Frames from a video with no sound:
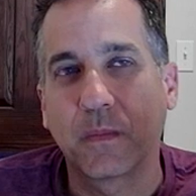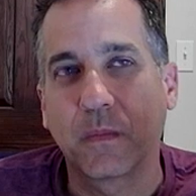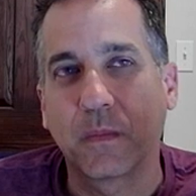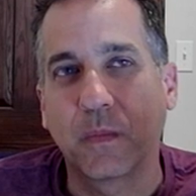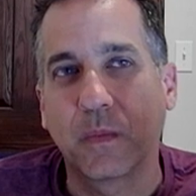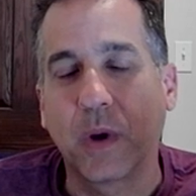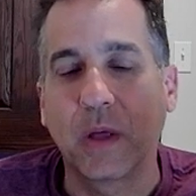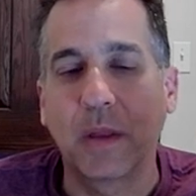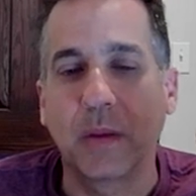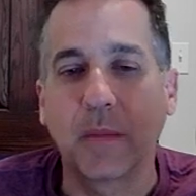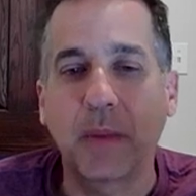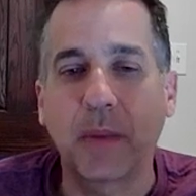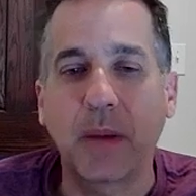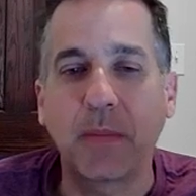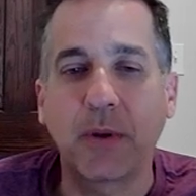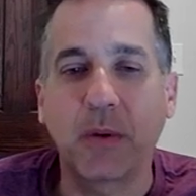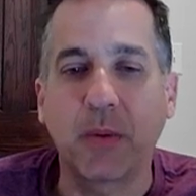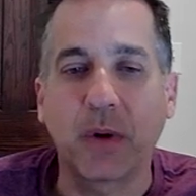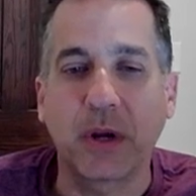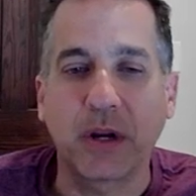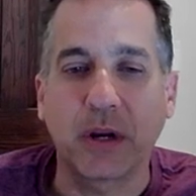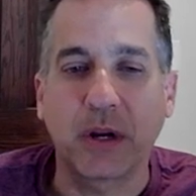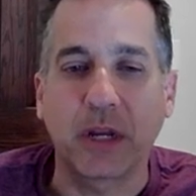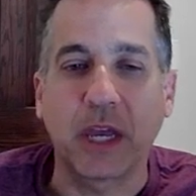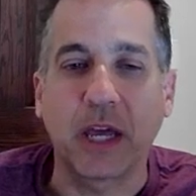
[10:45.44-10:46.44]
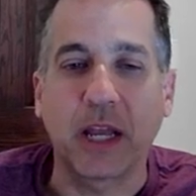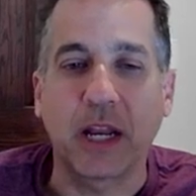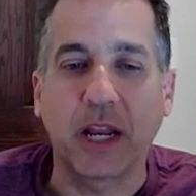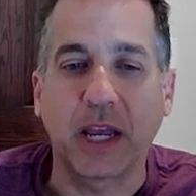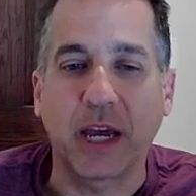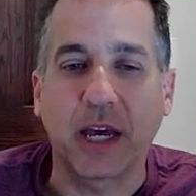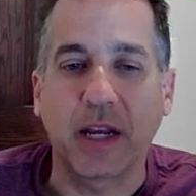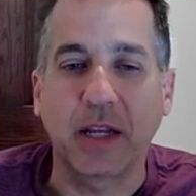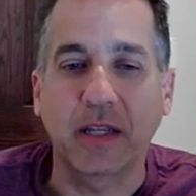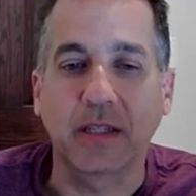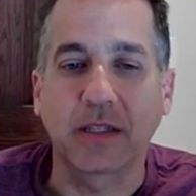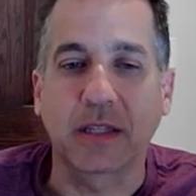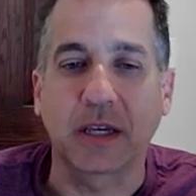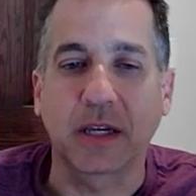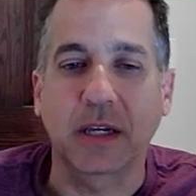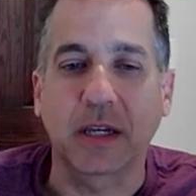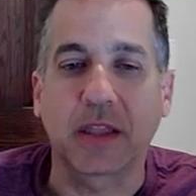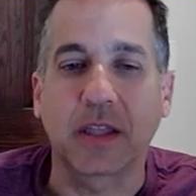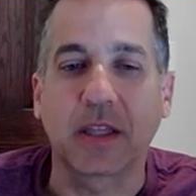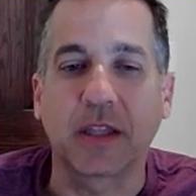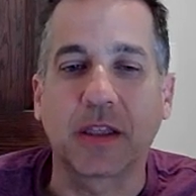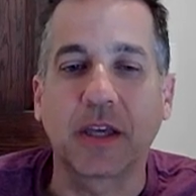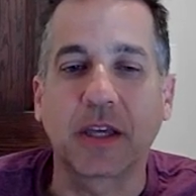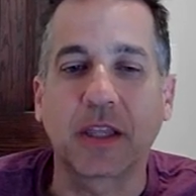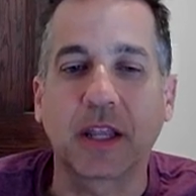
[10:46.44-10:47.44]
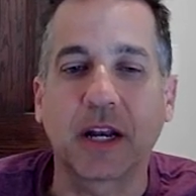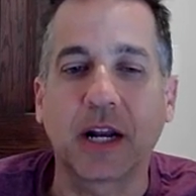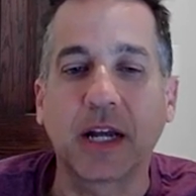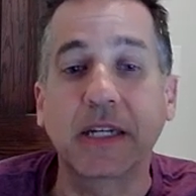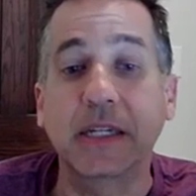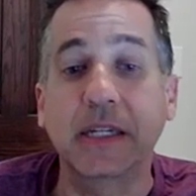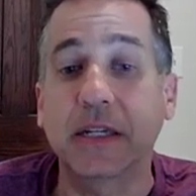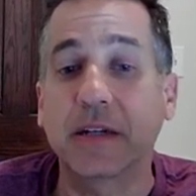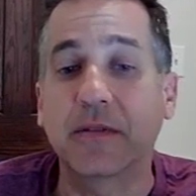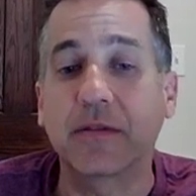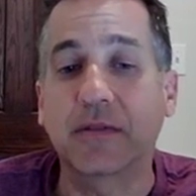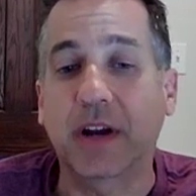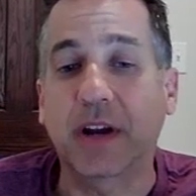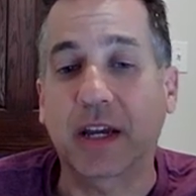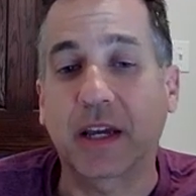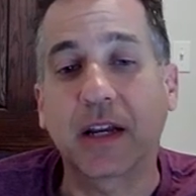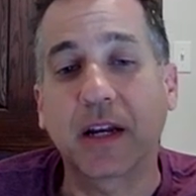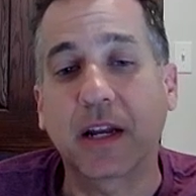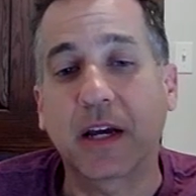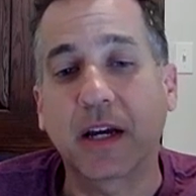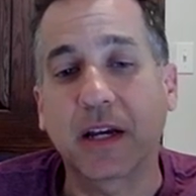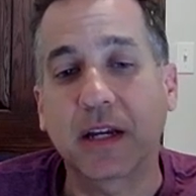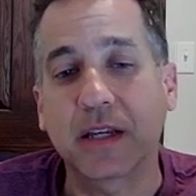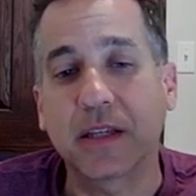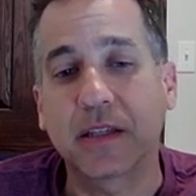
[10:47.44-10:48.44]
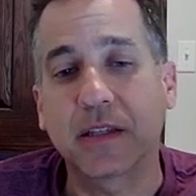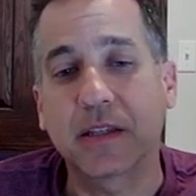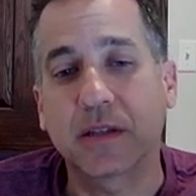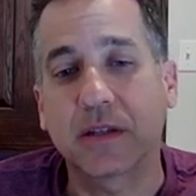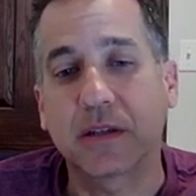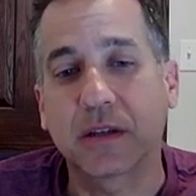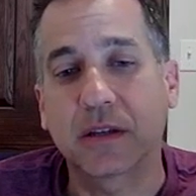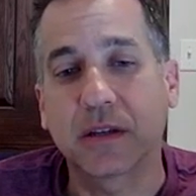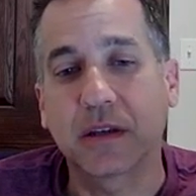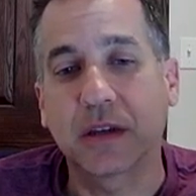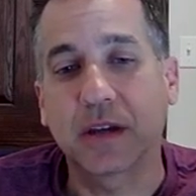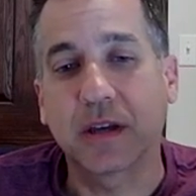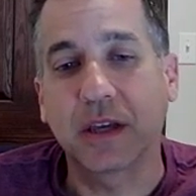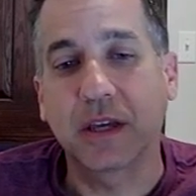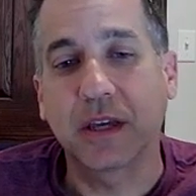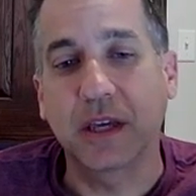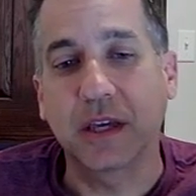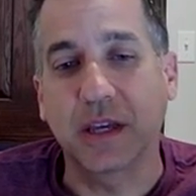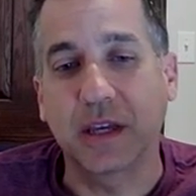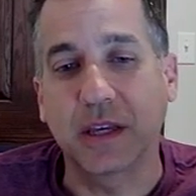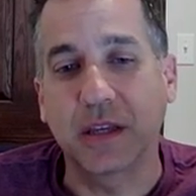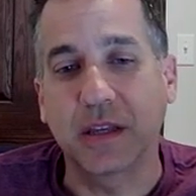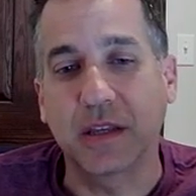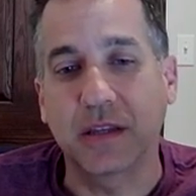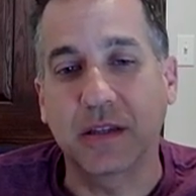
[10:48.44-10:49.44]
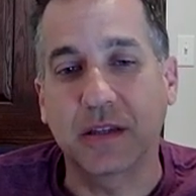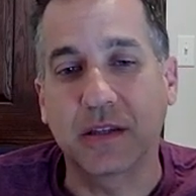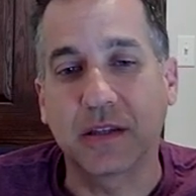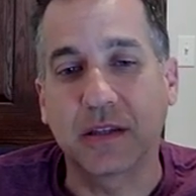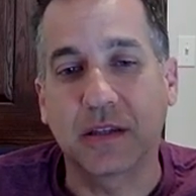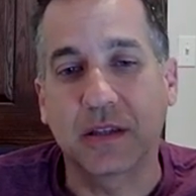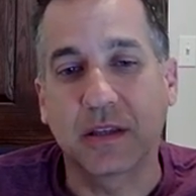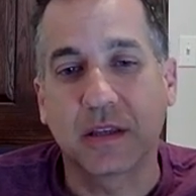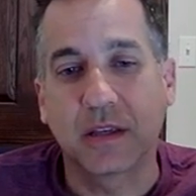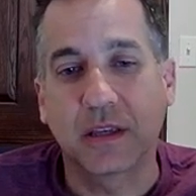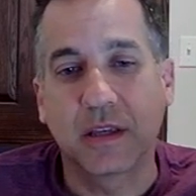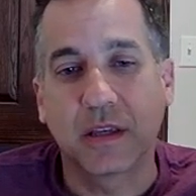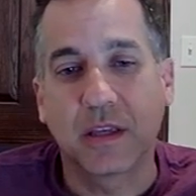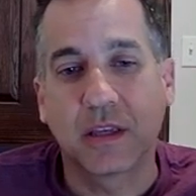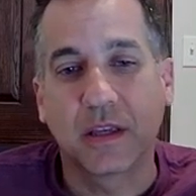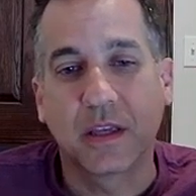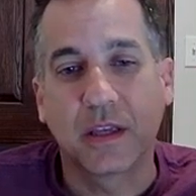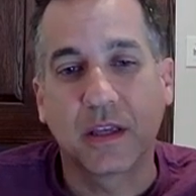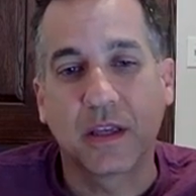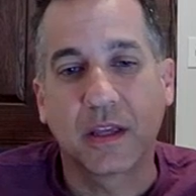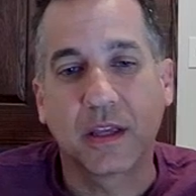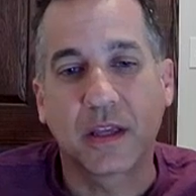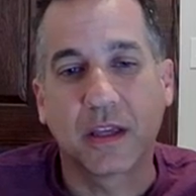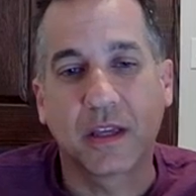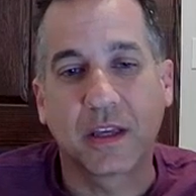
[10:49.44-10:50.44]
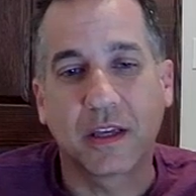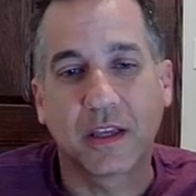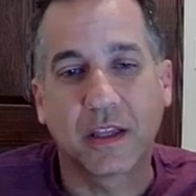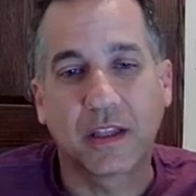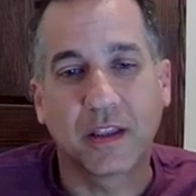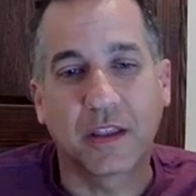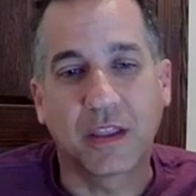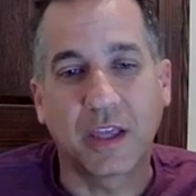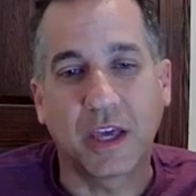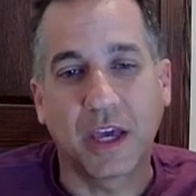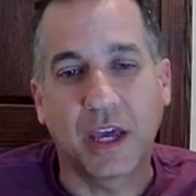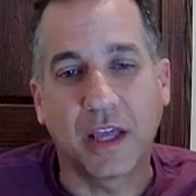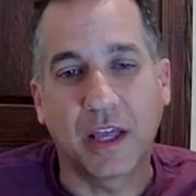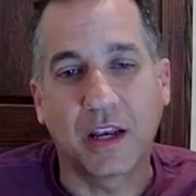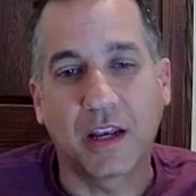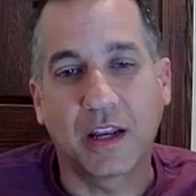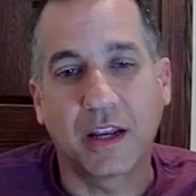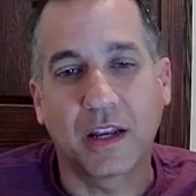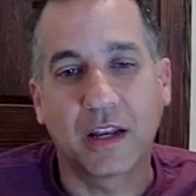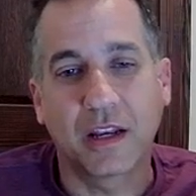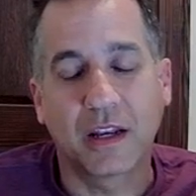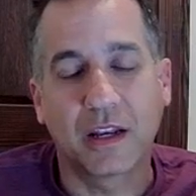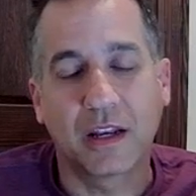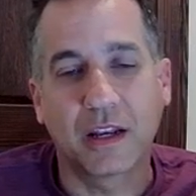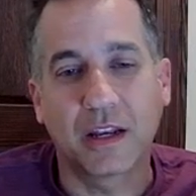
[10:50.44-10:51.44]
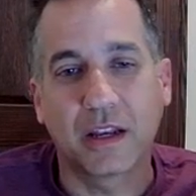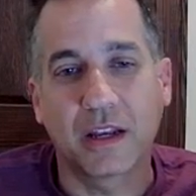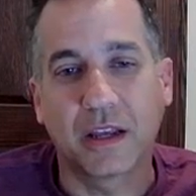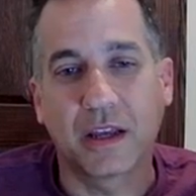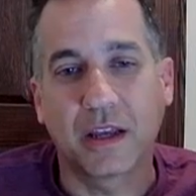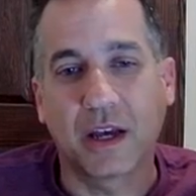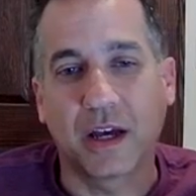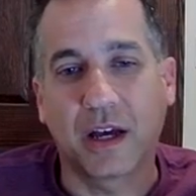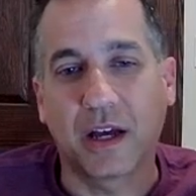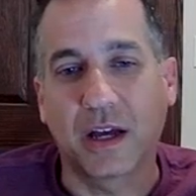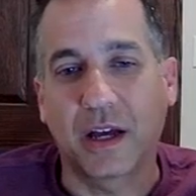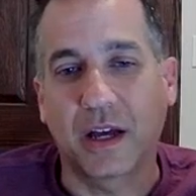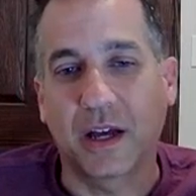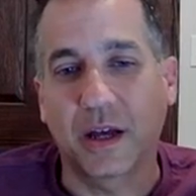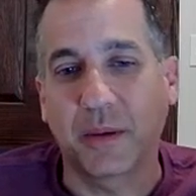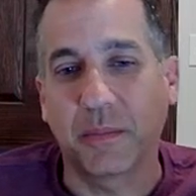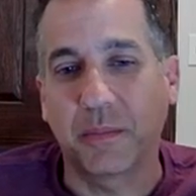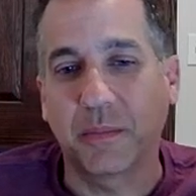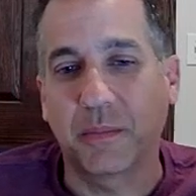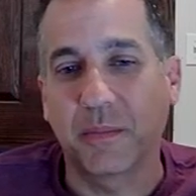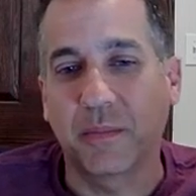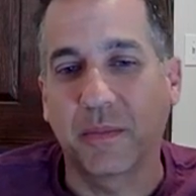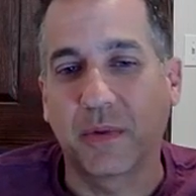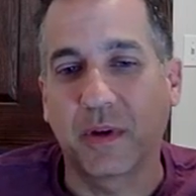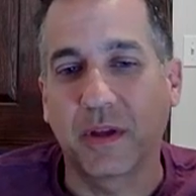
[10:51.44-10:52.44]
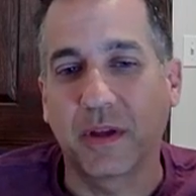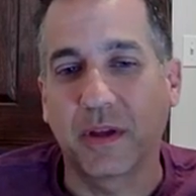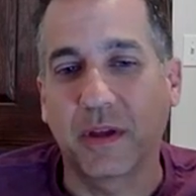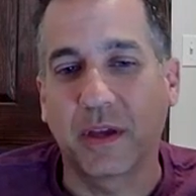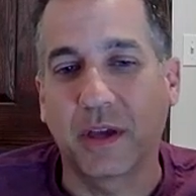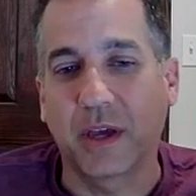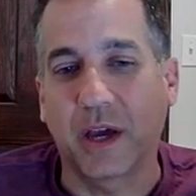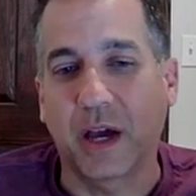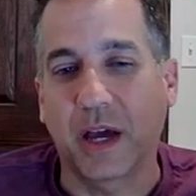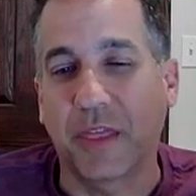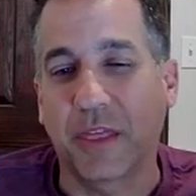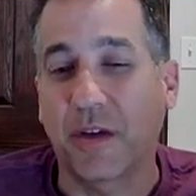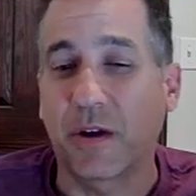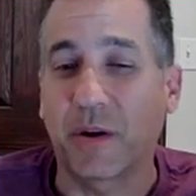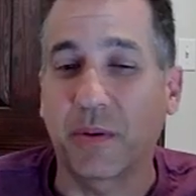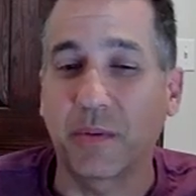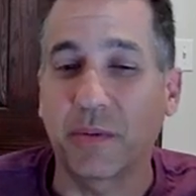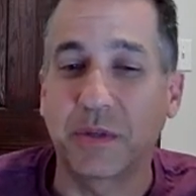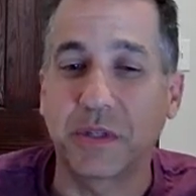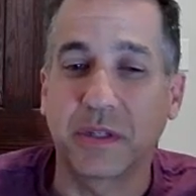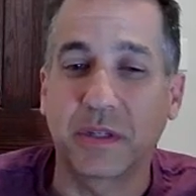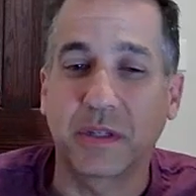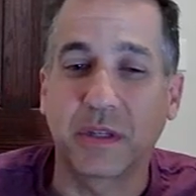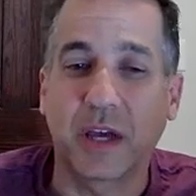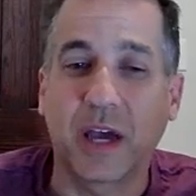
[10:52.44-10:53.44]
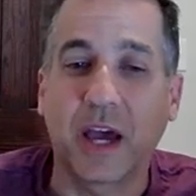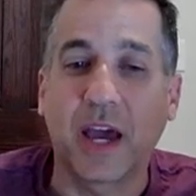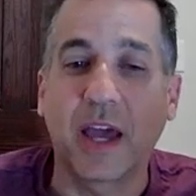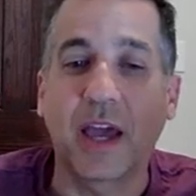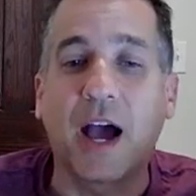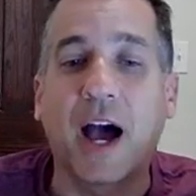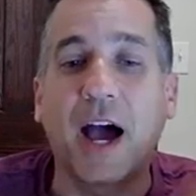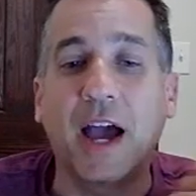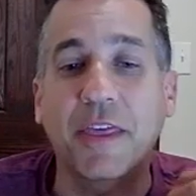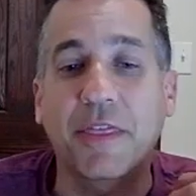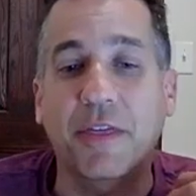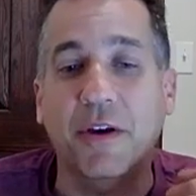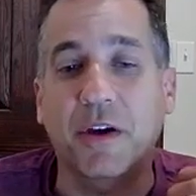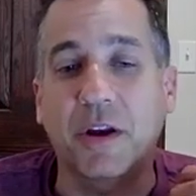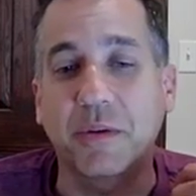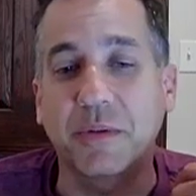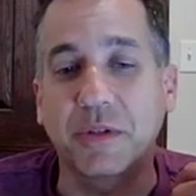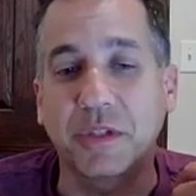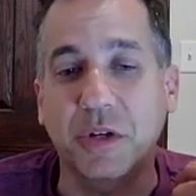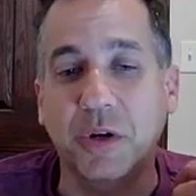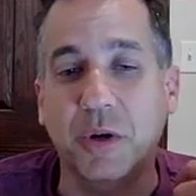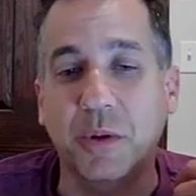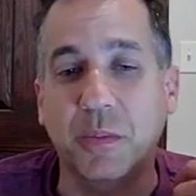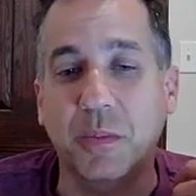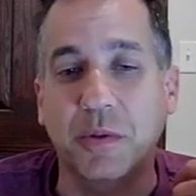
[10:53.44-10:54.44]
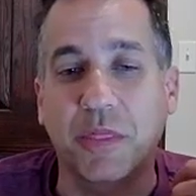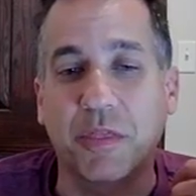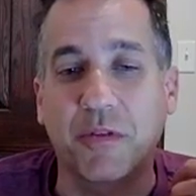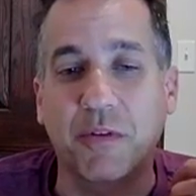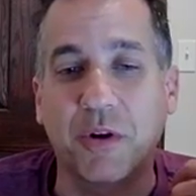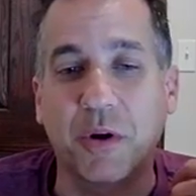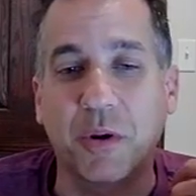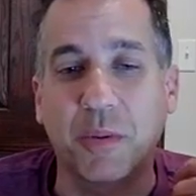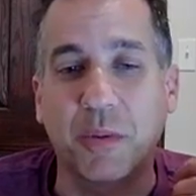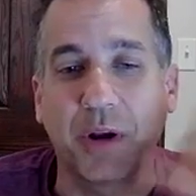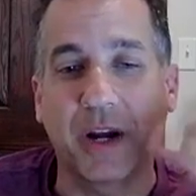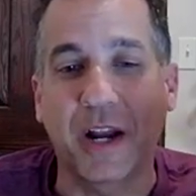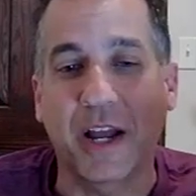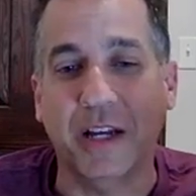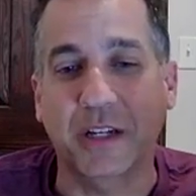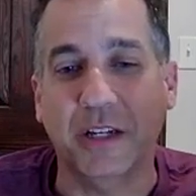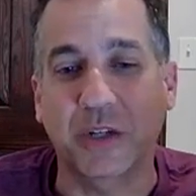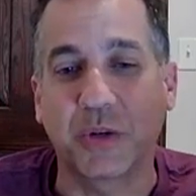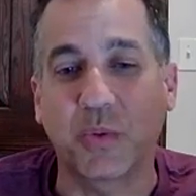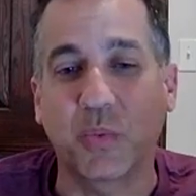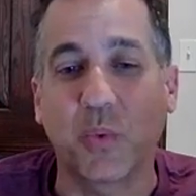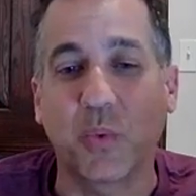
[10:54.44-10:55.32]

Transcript: well maybe what you're getting at is like the thing that I didn't recognize is that um I thought it was an open throw, but it actually